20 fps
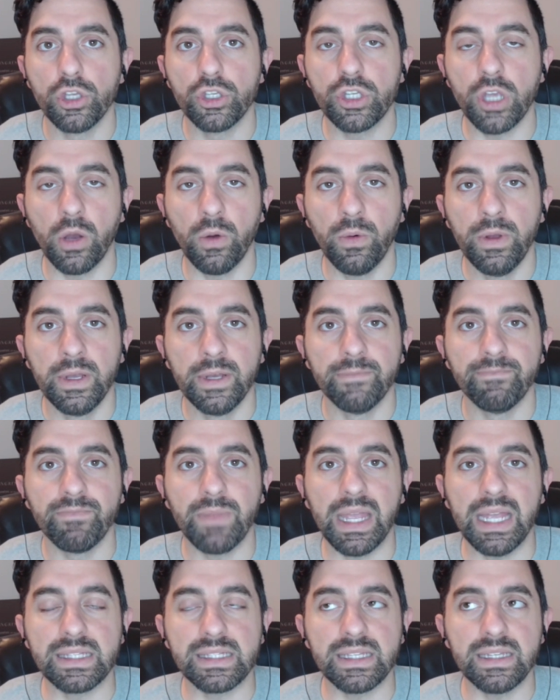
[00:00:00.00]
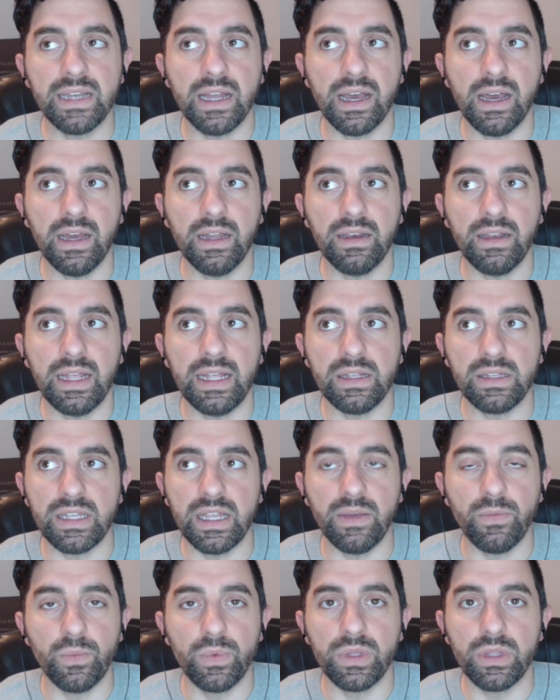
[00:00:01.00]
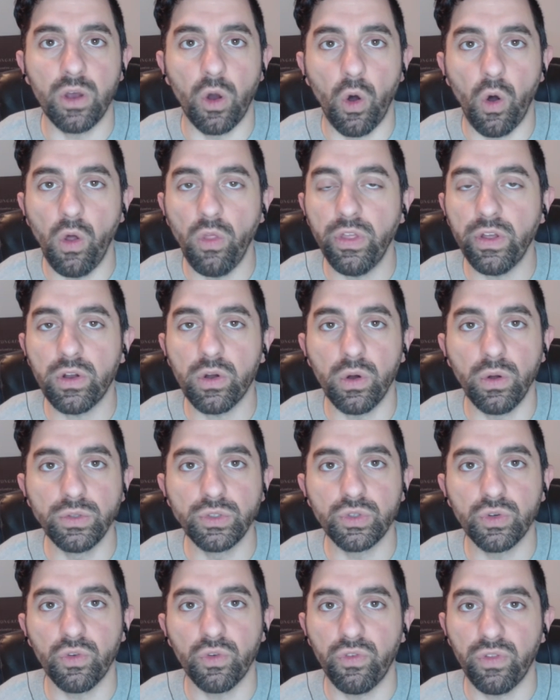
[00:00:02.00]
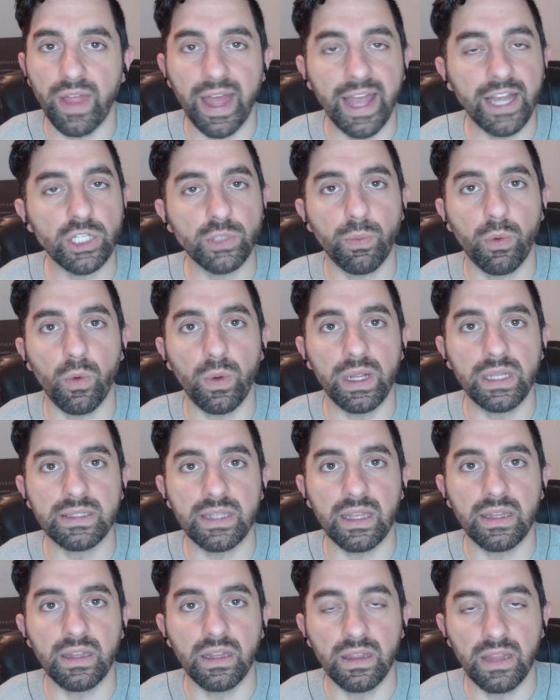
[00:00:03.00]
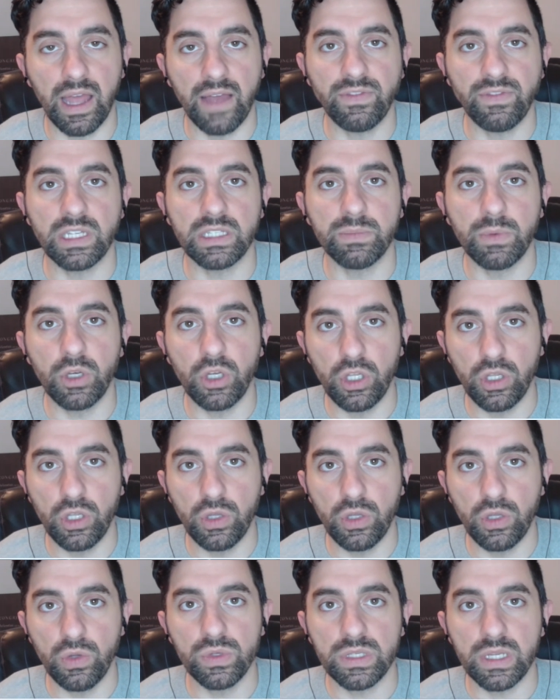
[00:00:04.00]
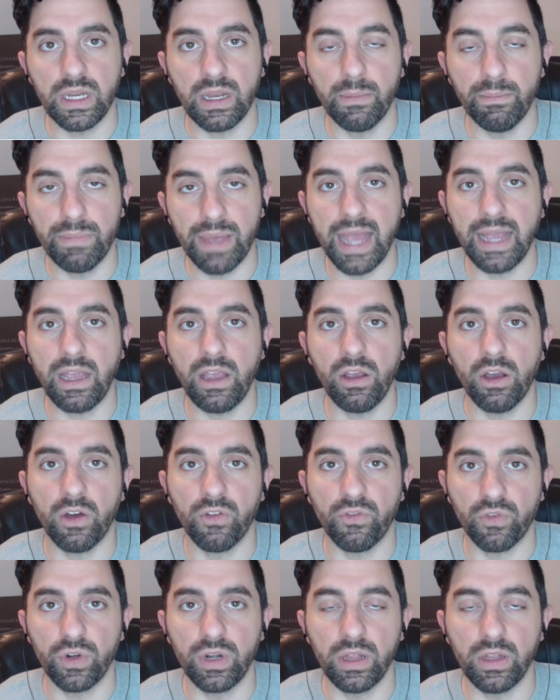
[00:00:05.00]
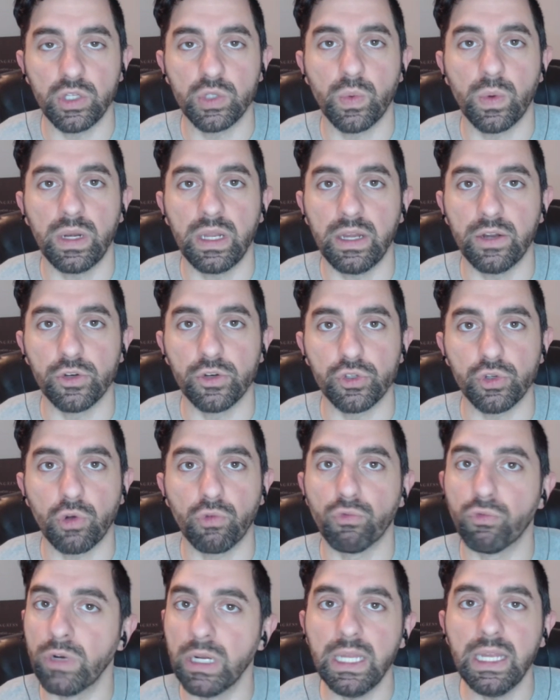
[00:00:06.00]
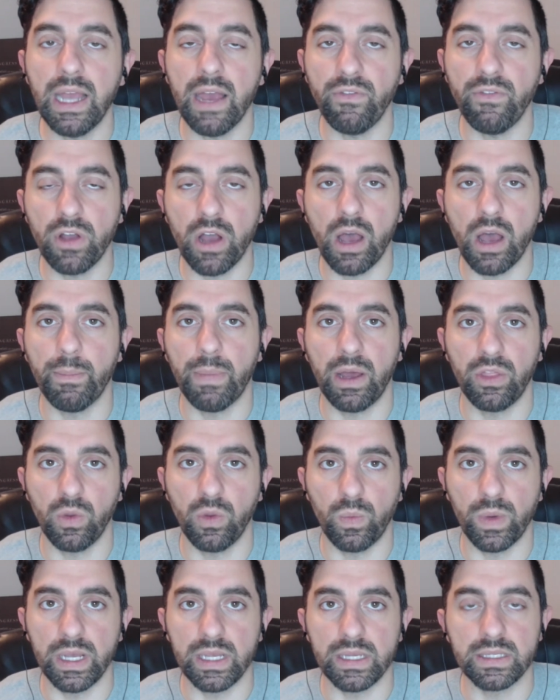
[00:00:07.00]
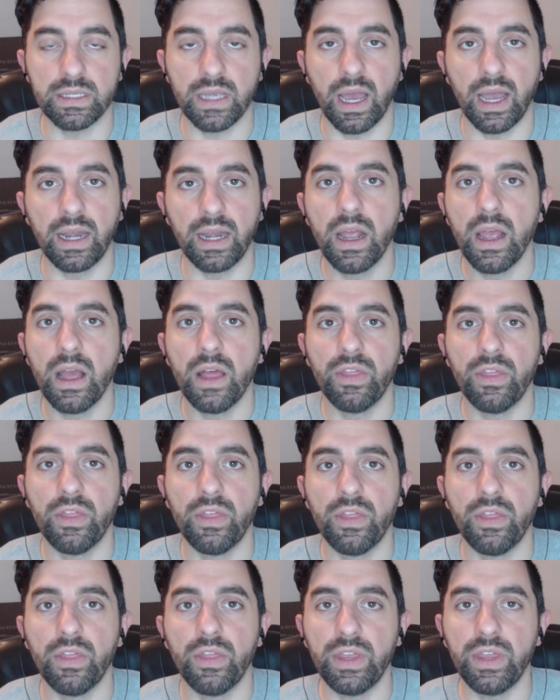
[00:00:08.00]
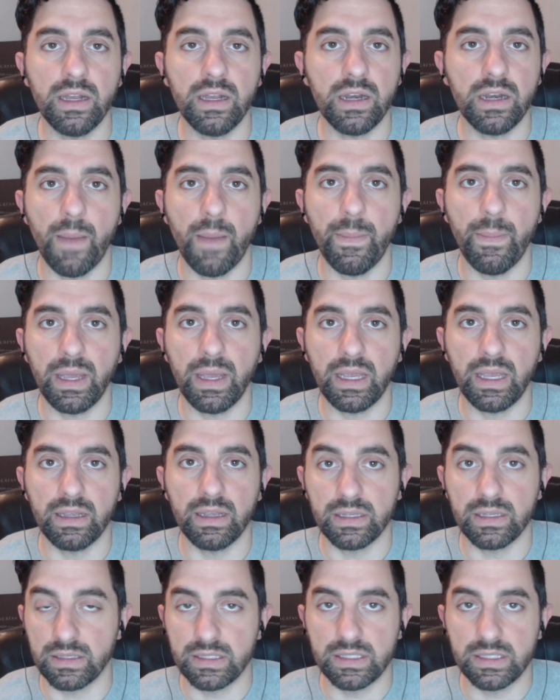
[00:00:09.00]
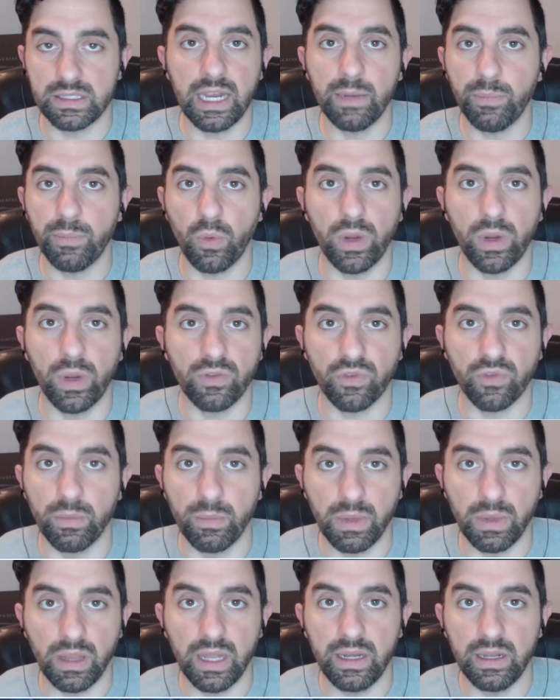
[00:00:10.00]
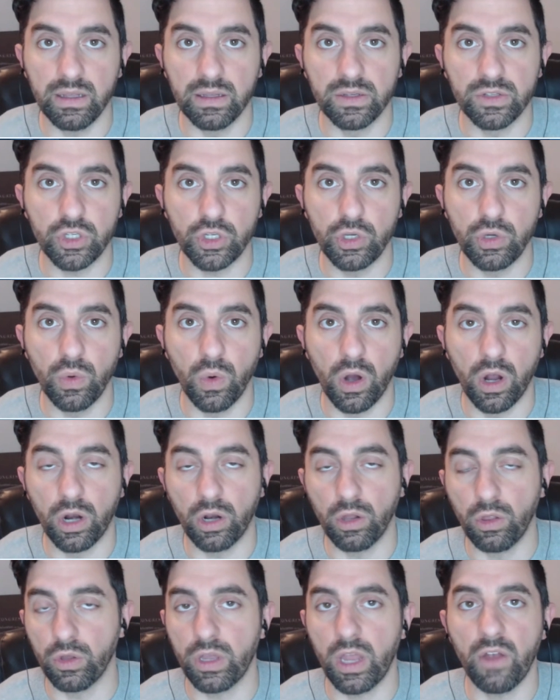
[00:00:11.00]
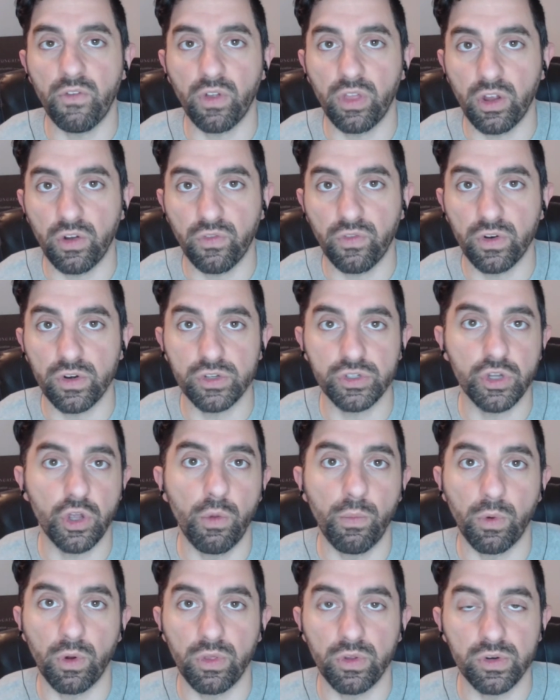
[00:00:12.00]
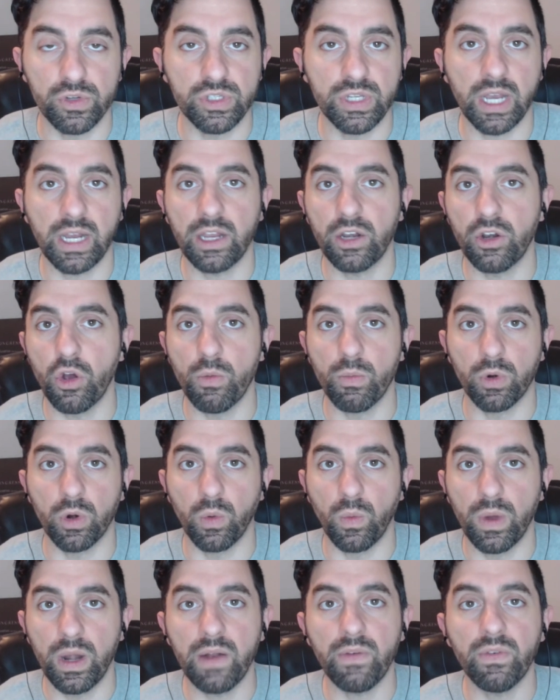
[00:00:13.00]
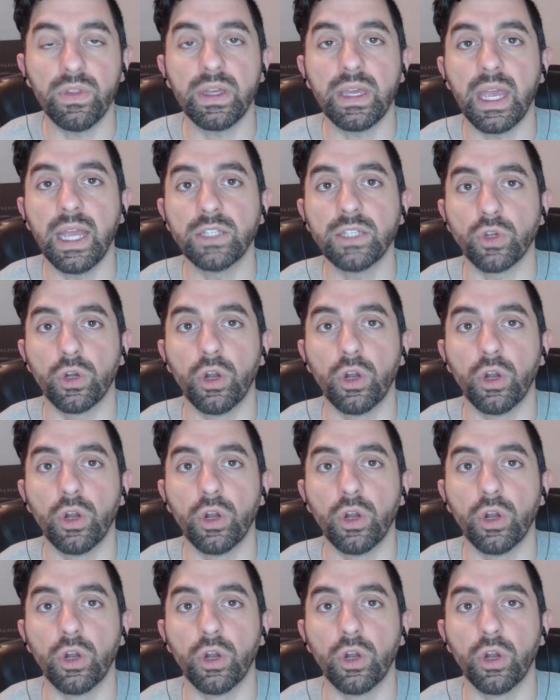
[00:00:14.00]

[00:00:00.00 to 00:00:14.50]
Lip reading: So it's not all the cultural flashpoints that the left has been using and banking on for nearly 20 years really have gone by the wayside. The economic standpoint for millennials who are looking for their first home or their second home or whatever the case,